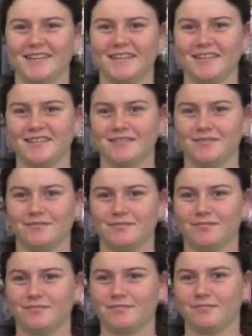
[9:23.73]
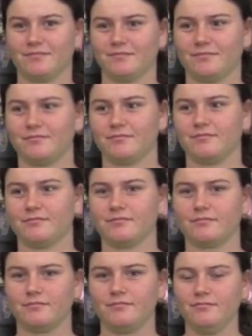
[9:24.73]

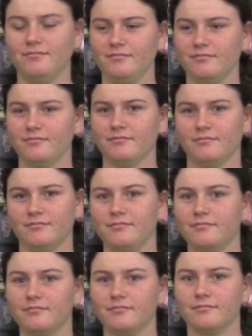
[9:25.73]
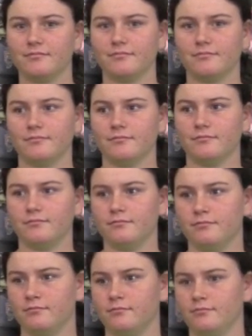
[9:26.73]

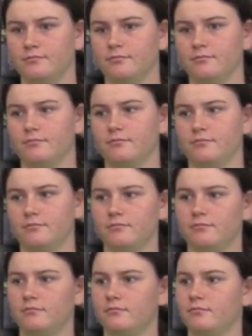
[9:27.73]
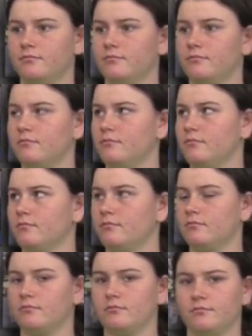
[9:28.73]

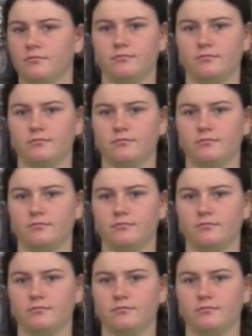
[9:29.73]
No words are spoken by the person on screen.